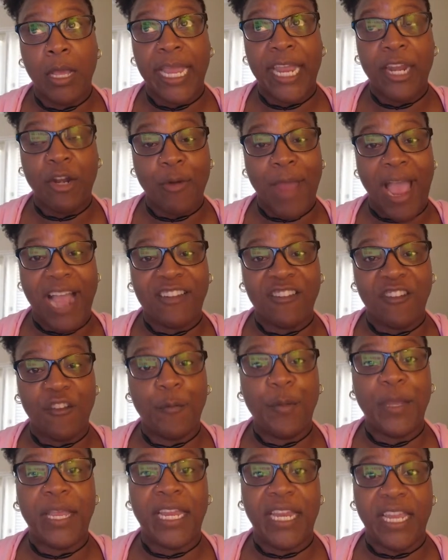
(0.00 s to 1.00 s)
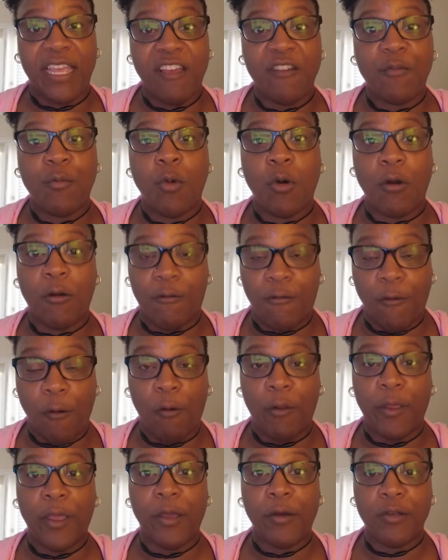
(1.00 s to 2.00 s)
interactive PDF
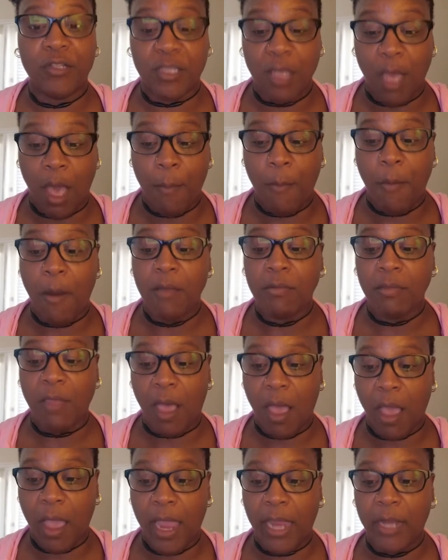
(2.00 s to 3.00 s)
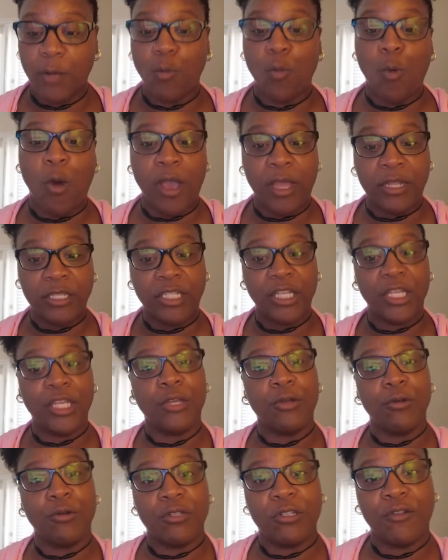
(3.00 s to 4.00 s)
portfolios up online, one to
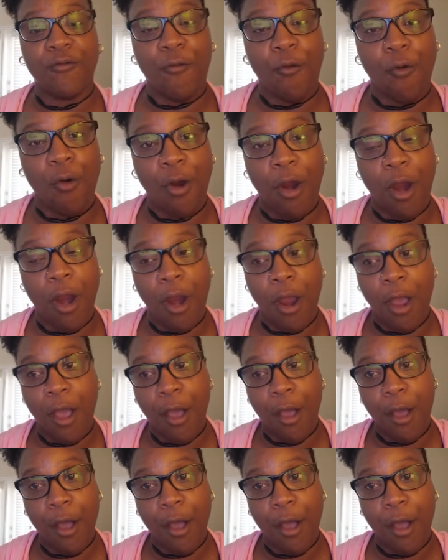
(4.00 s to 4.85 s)
use for,